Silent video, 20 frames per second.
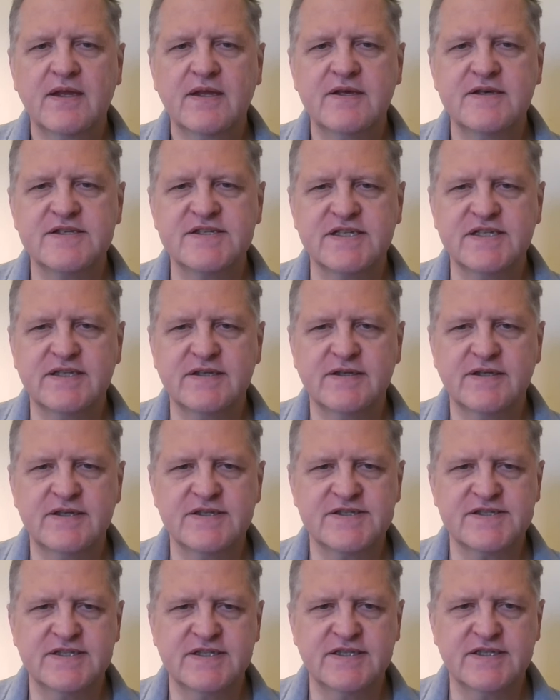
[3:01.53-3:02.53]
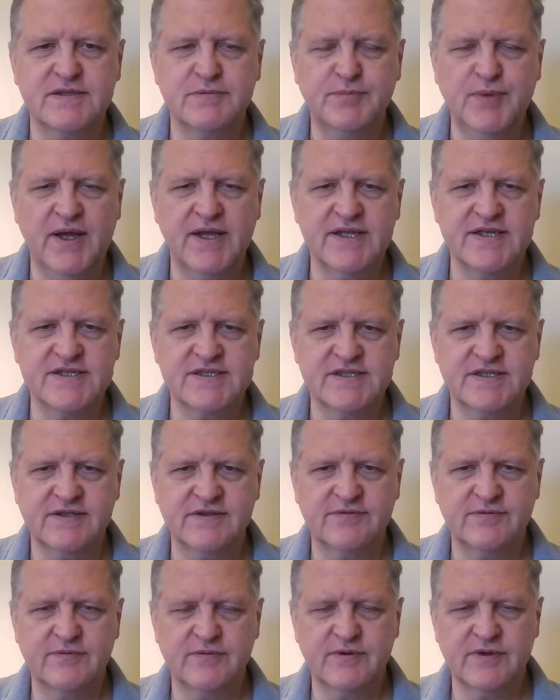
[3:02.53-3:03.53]
It's in a
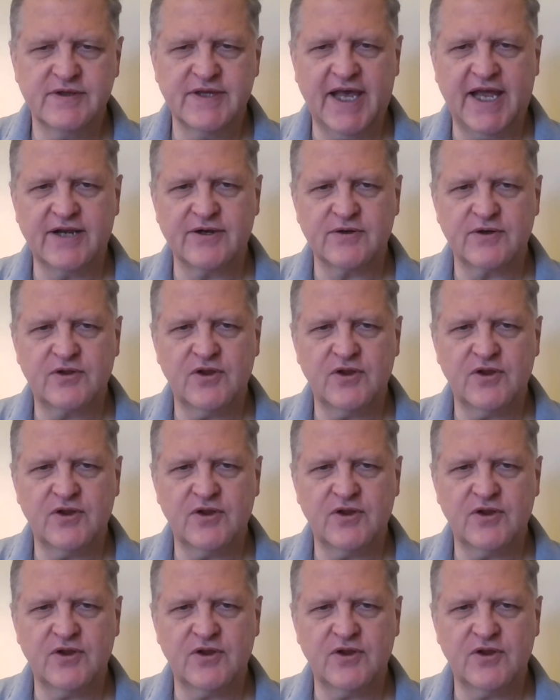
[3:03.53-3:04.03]
later